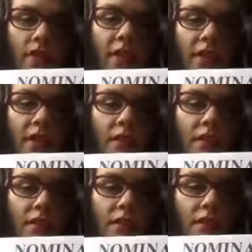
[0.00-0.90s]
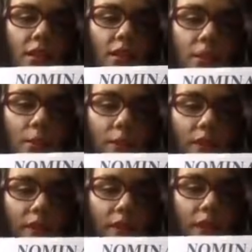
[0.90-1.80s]
then this would
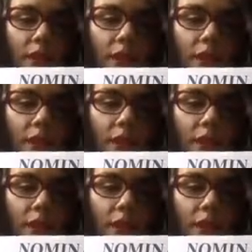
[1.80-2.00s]
be